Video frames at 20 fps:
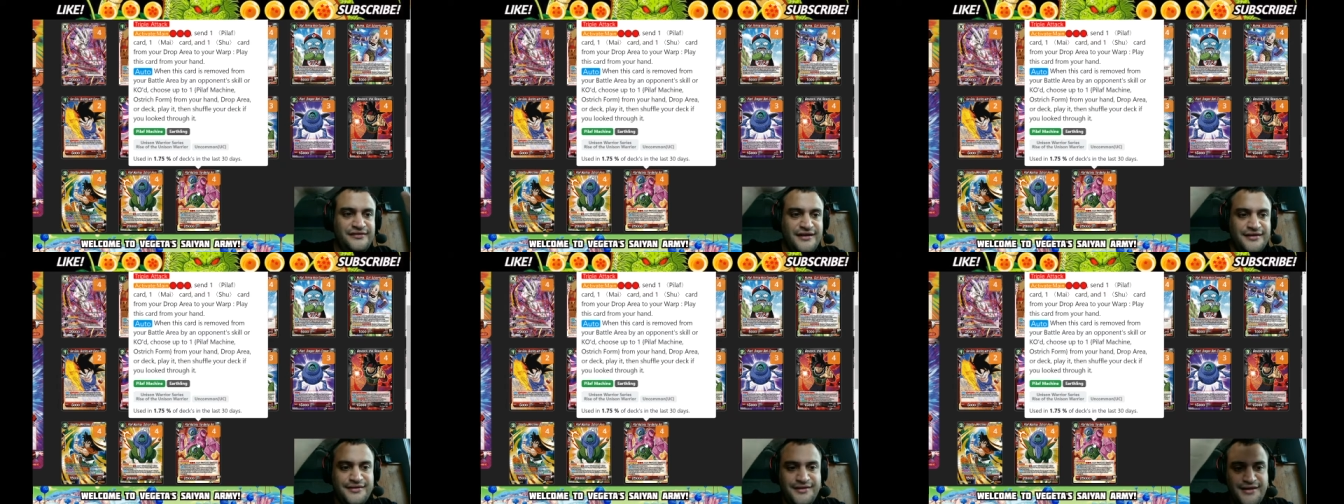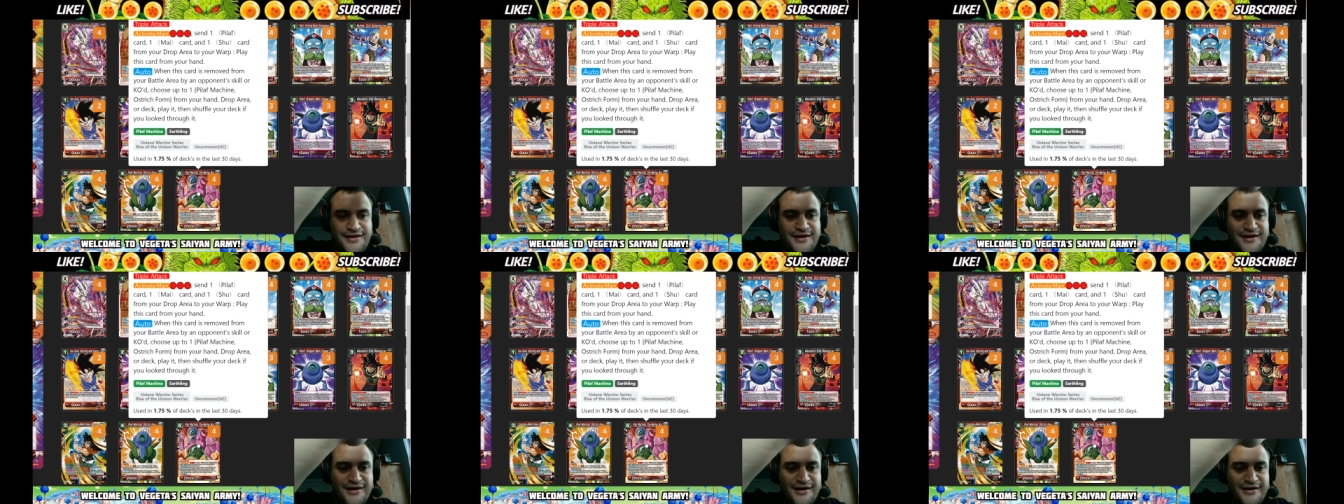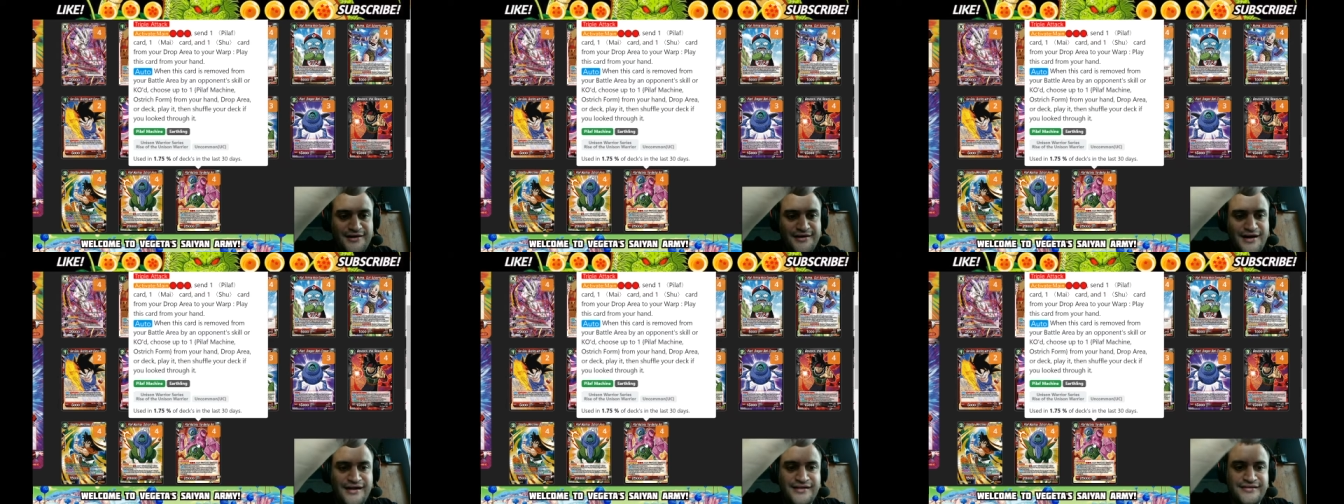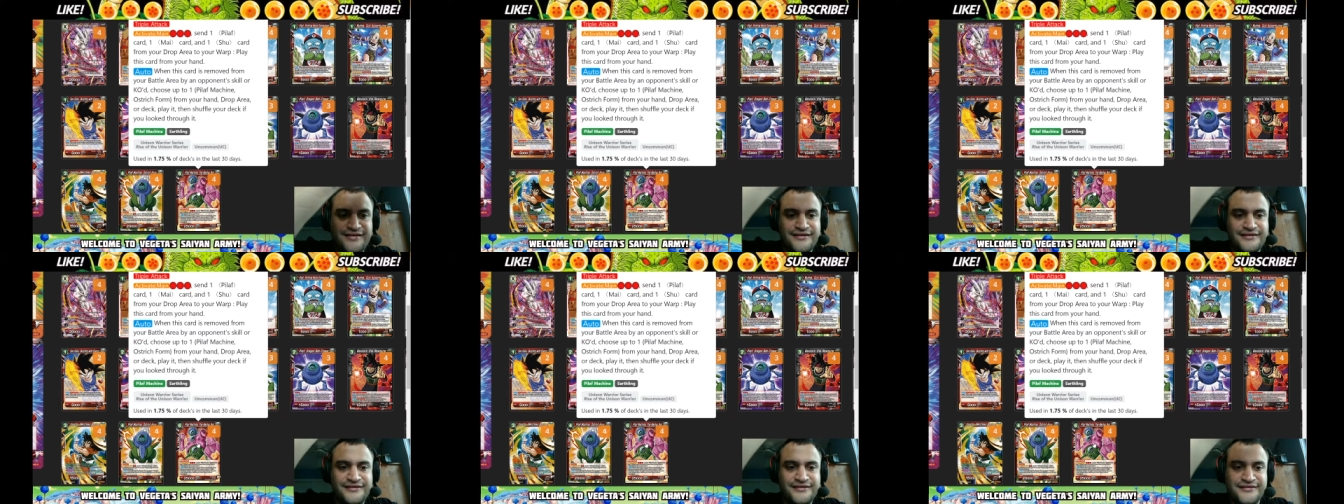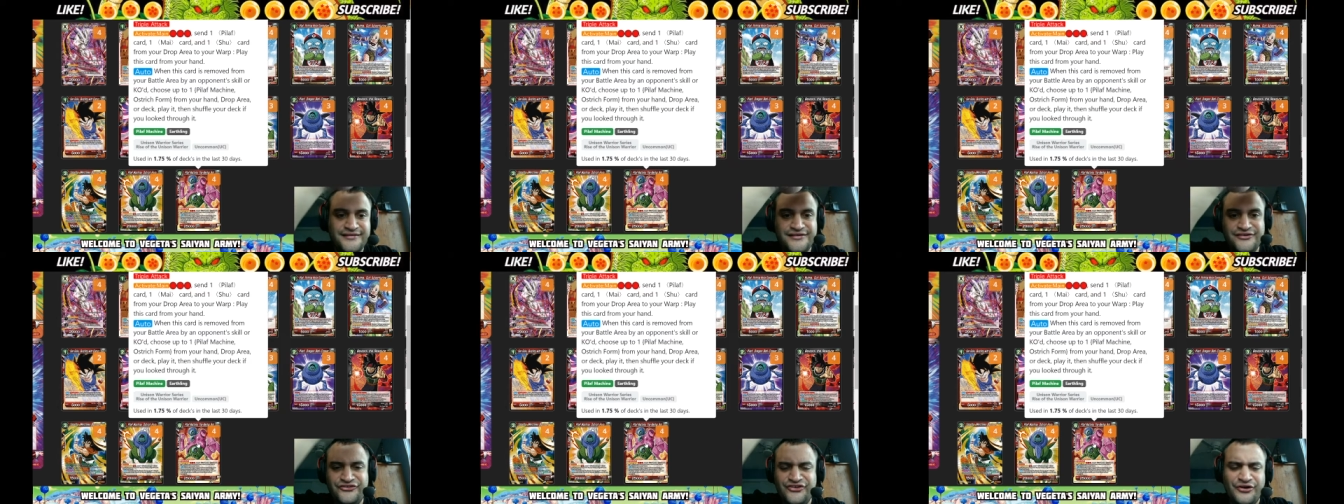and the
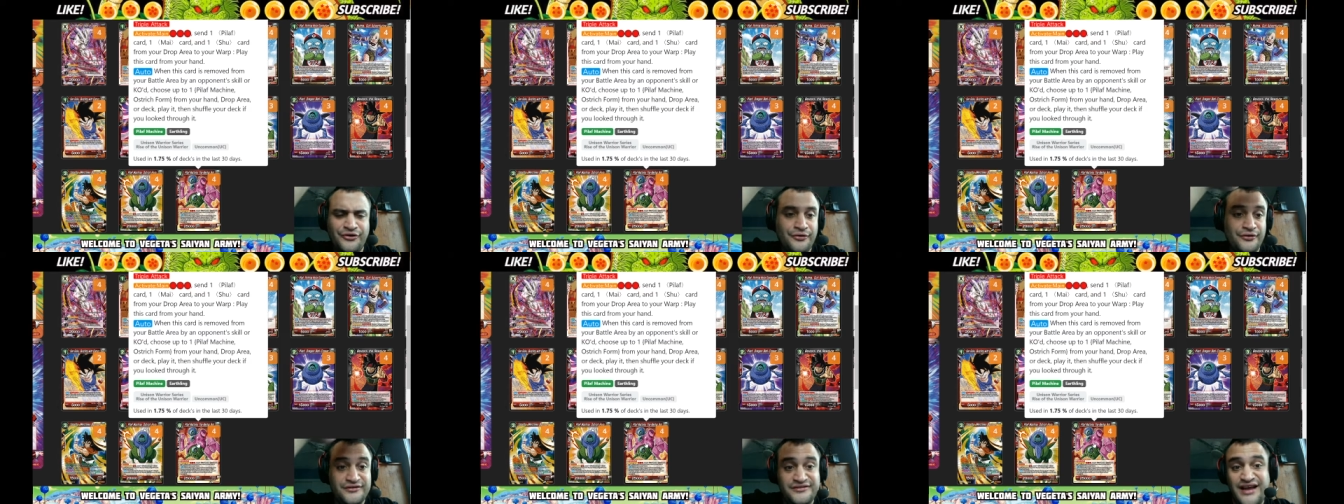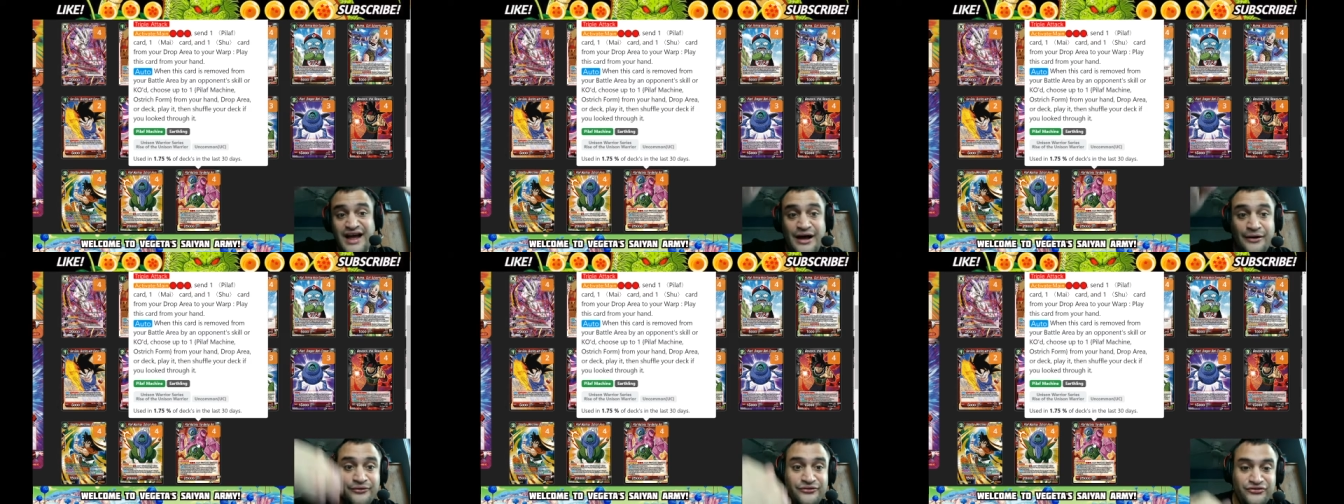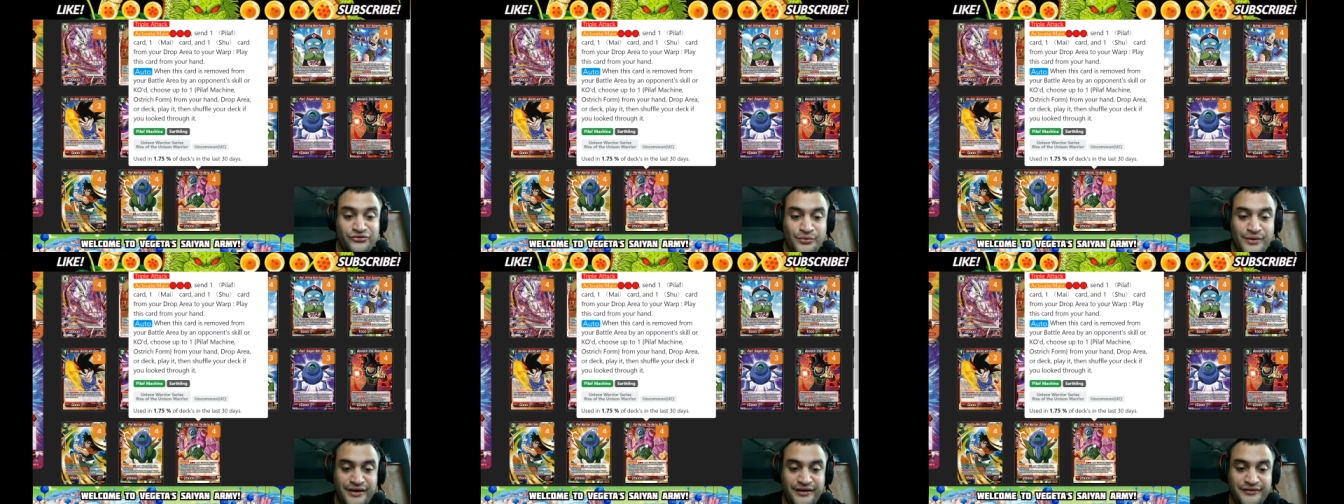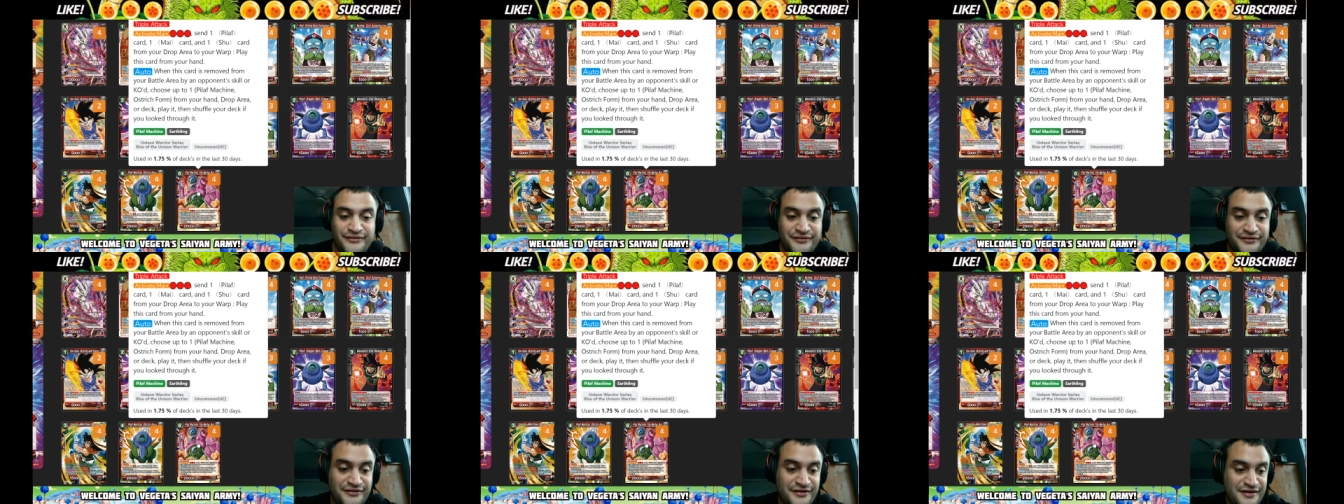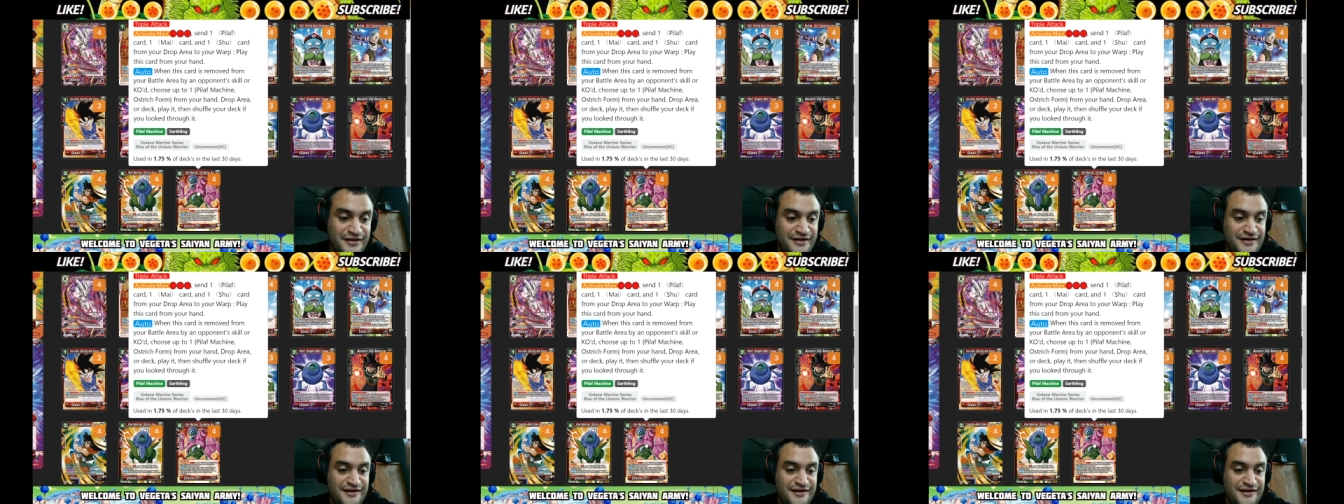General Tao swings.